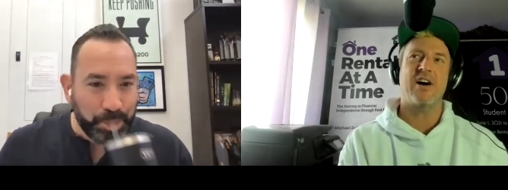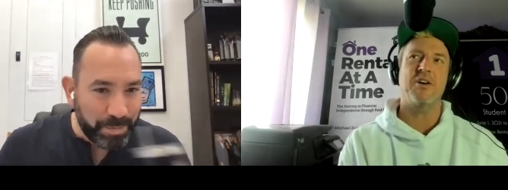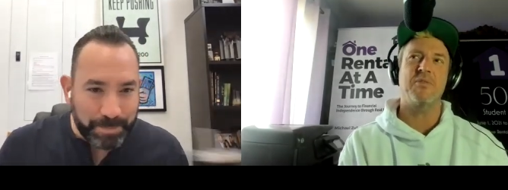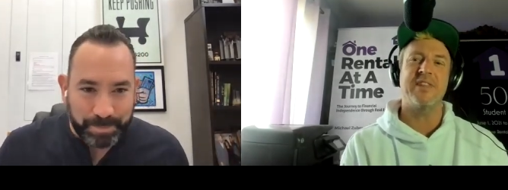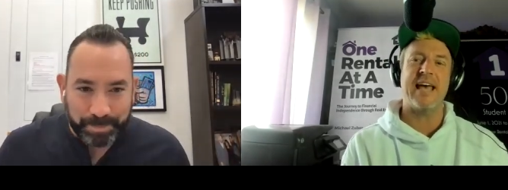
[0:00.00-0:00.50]

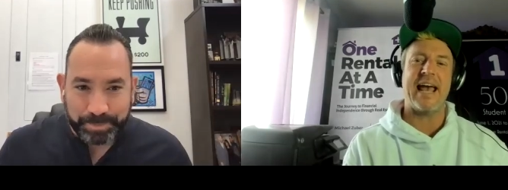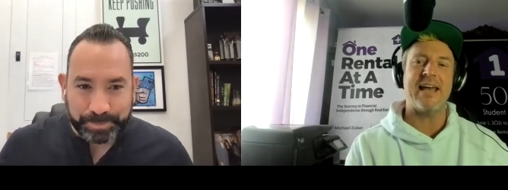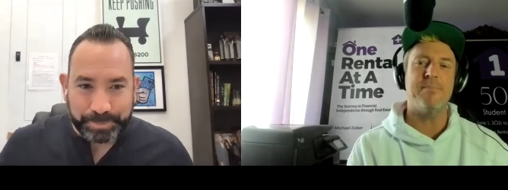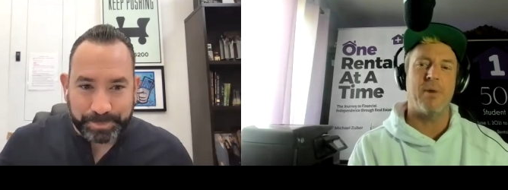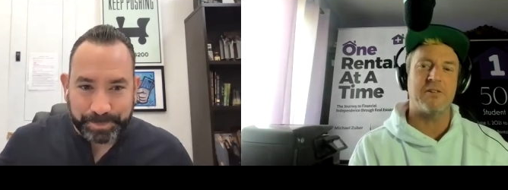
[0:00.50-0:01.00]
Speaker 1: talk with
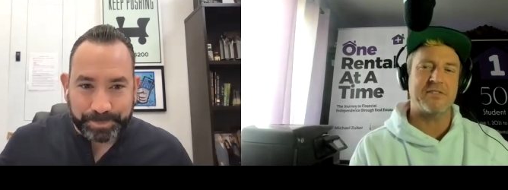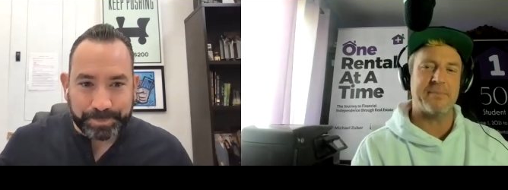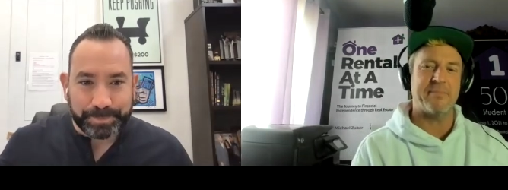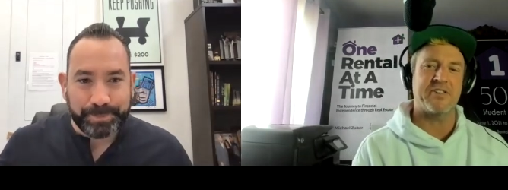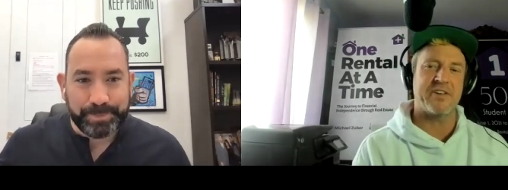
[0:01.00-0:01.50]
eight
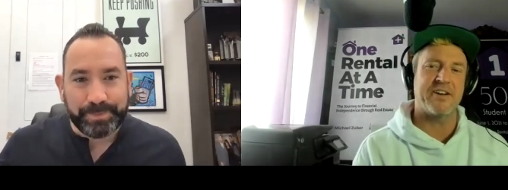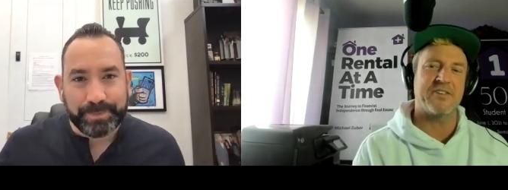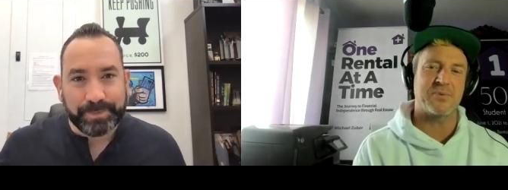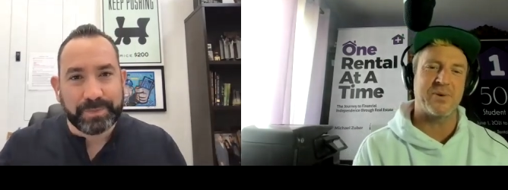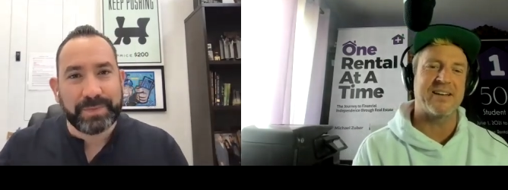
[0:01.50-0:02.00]

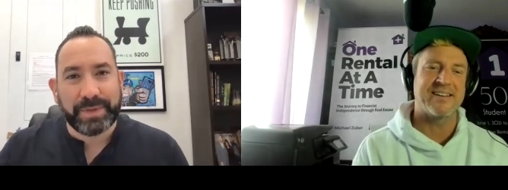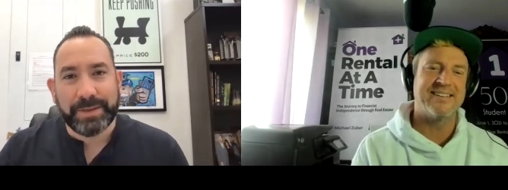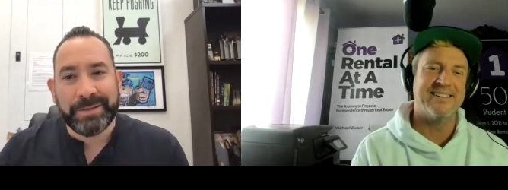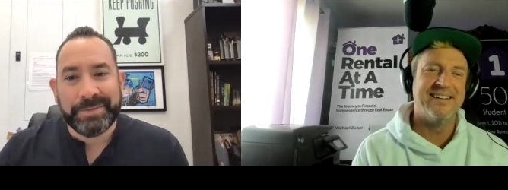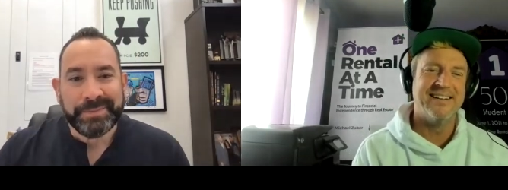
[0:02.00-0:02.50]
multimillionaires a week.
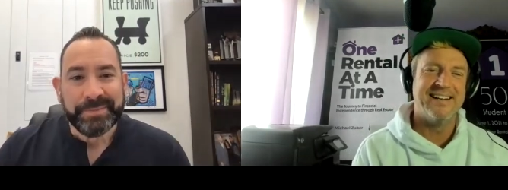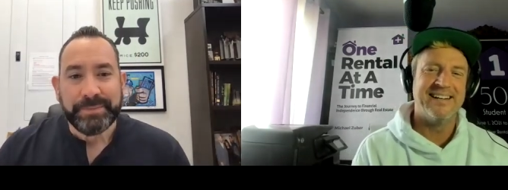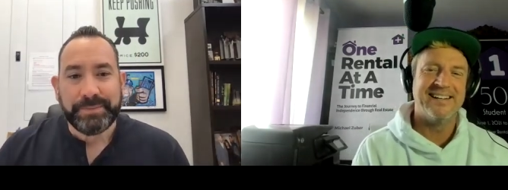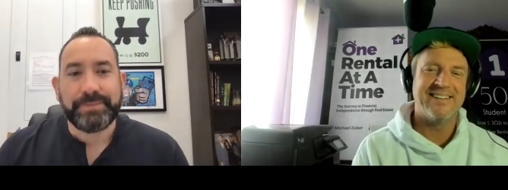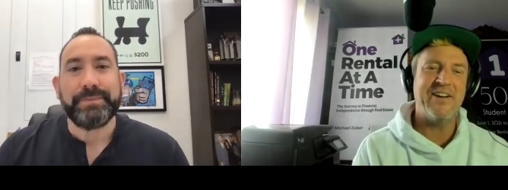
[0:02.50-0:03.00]

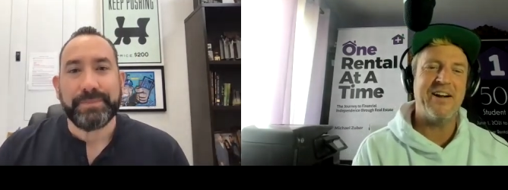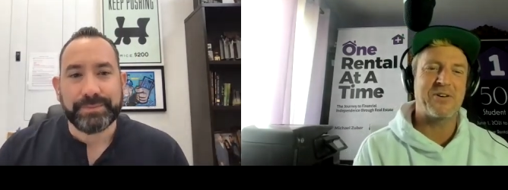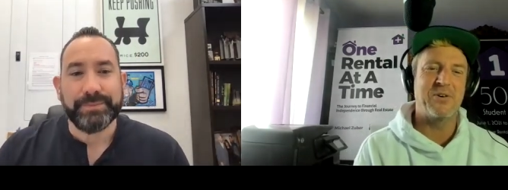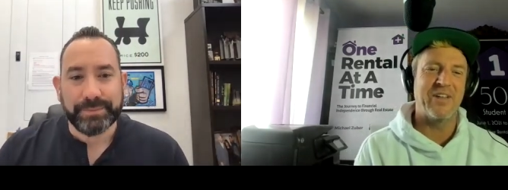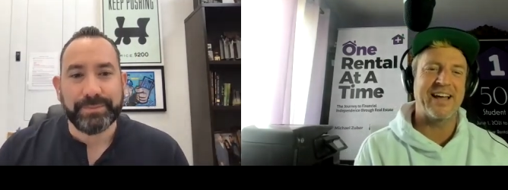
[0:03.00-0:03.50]
You know
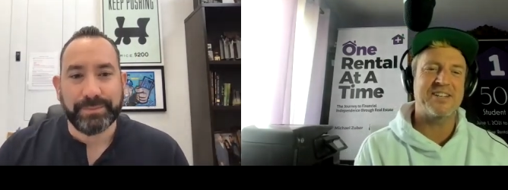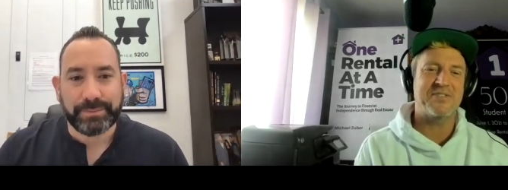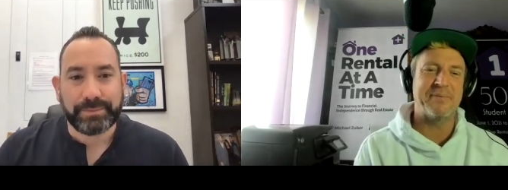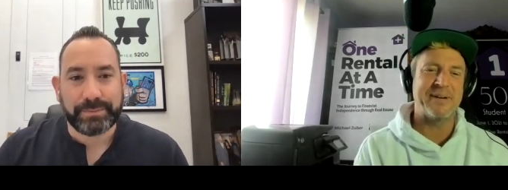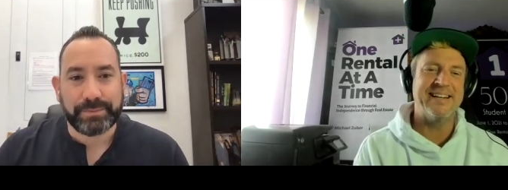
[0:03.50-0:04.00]
how cool that
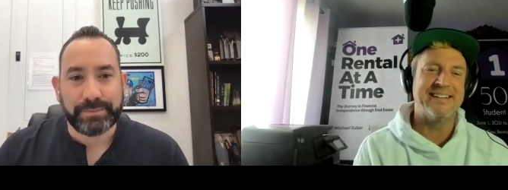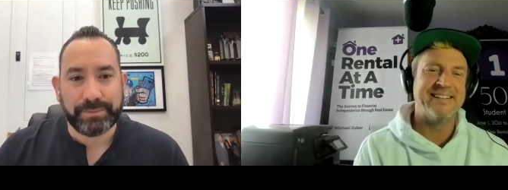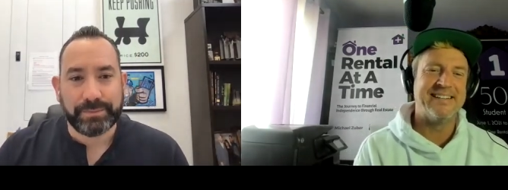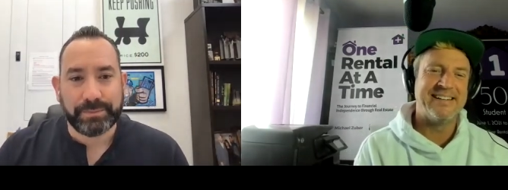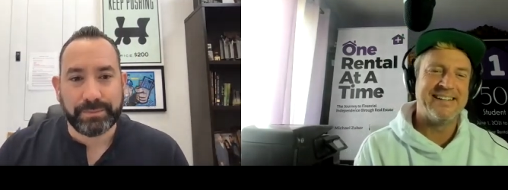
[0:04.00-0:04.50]
is for me?
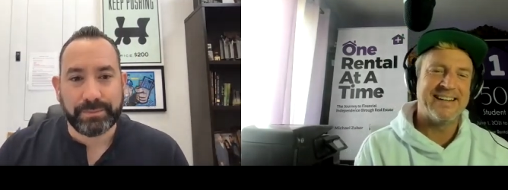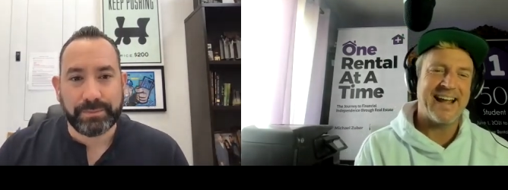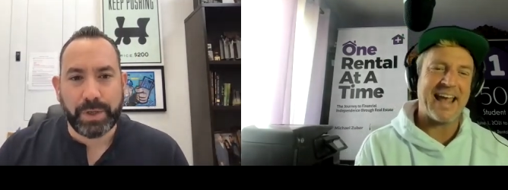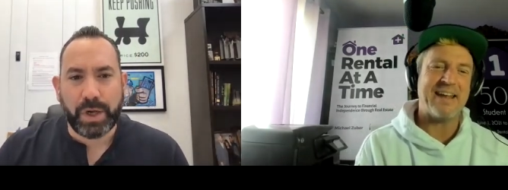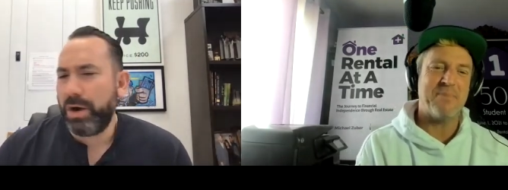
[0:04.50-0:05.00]

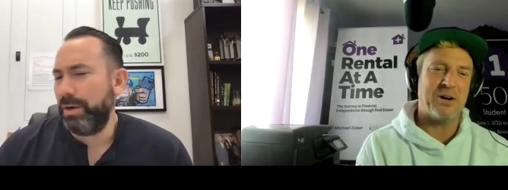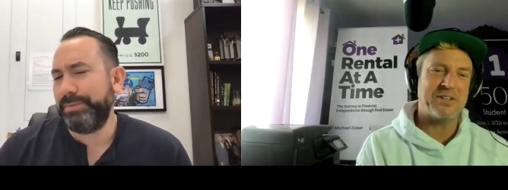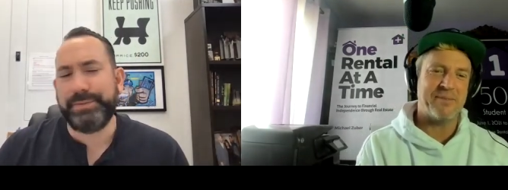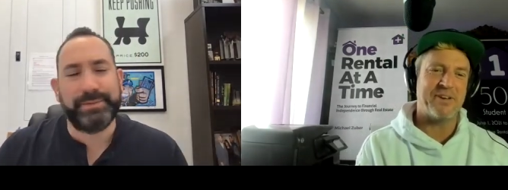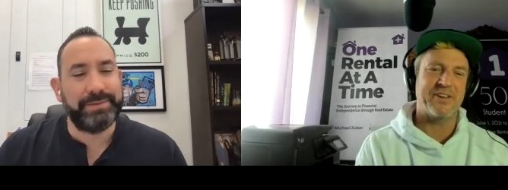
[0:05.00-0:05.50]
Eight oh.
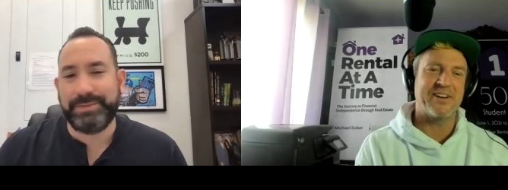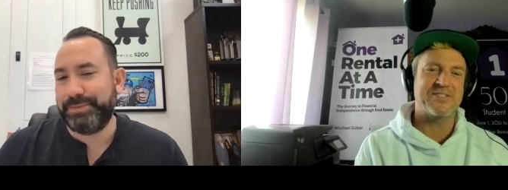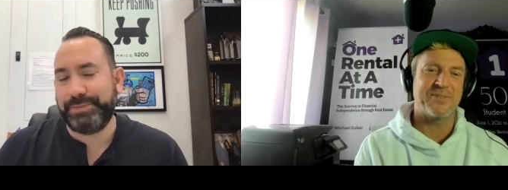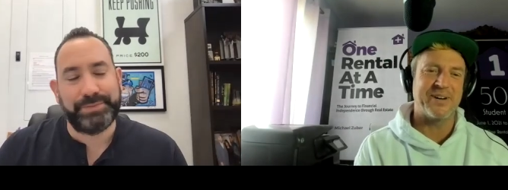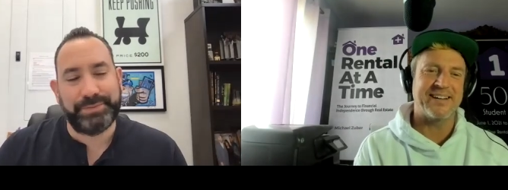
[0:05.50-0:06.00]

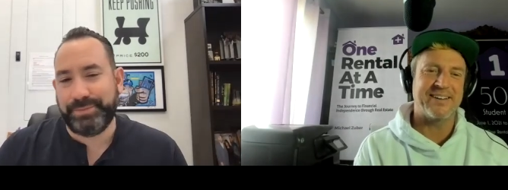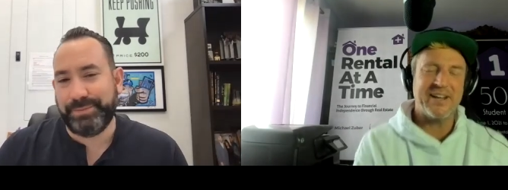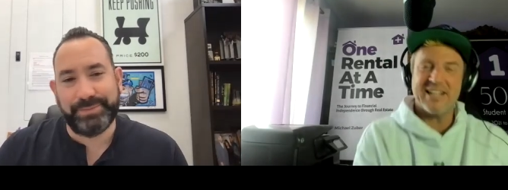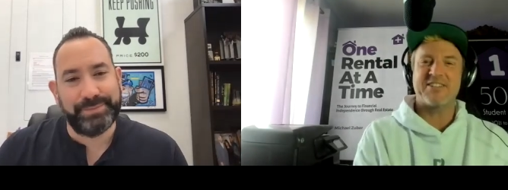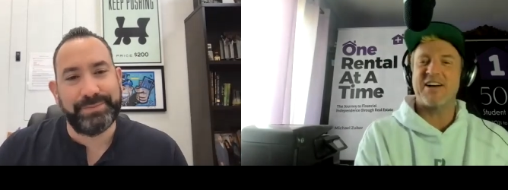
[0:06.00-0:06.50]
multimillionaires a week.
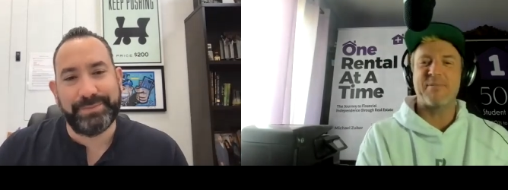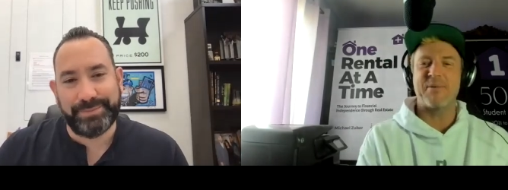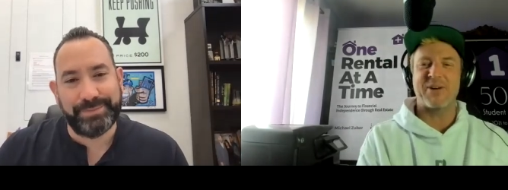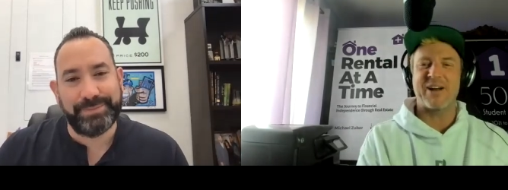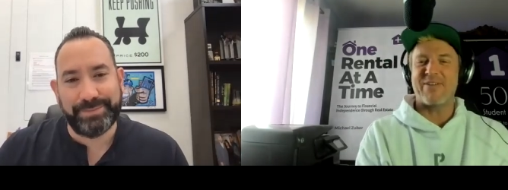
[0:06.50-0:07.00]
We get to talk
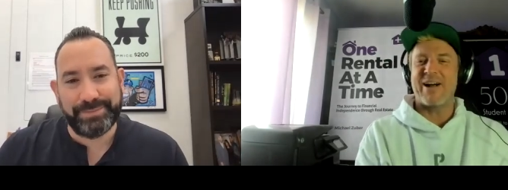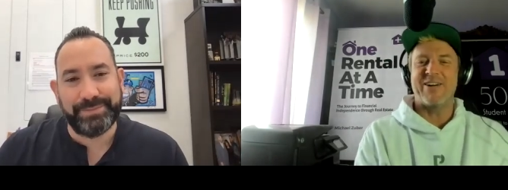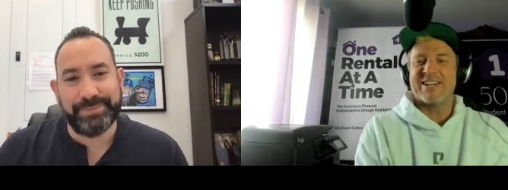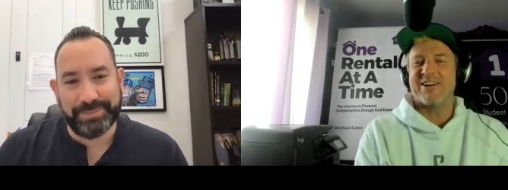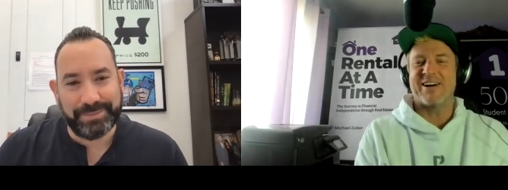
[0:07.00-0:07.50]
about whatever
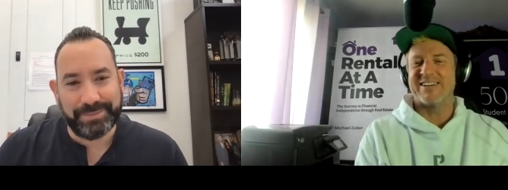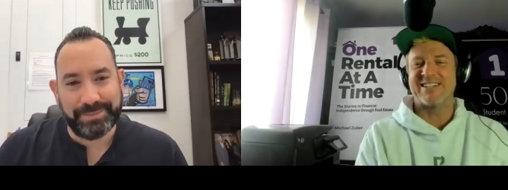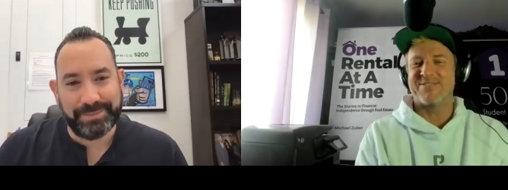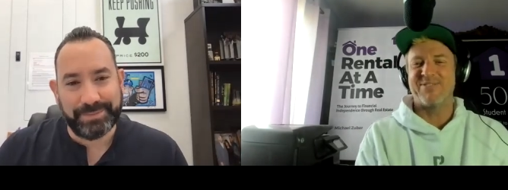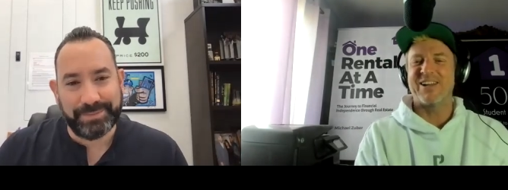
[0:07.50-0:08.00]
I want to talk
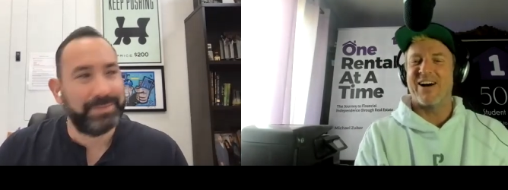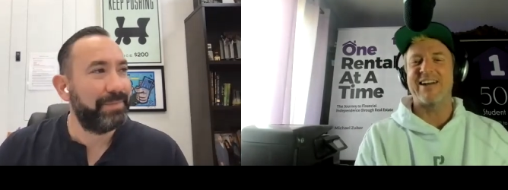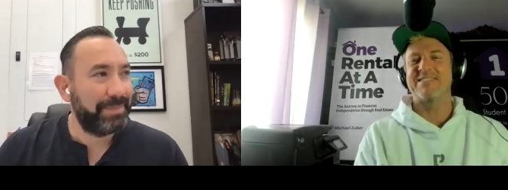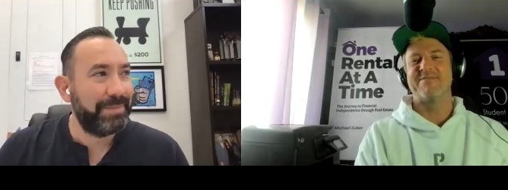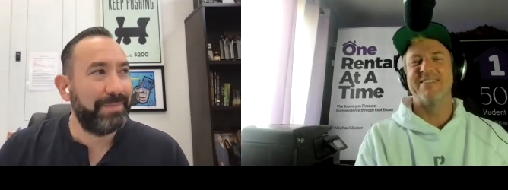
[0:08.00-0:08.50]
about. It's really
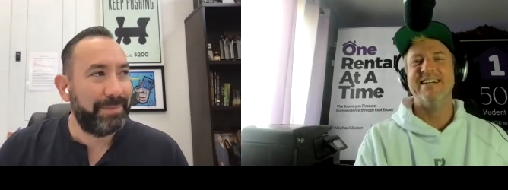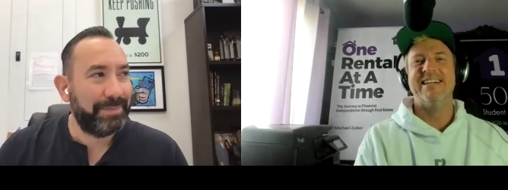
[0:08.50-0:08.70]
awesome,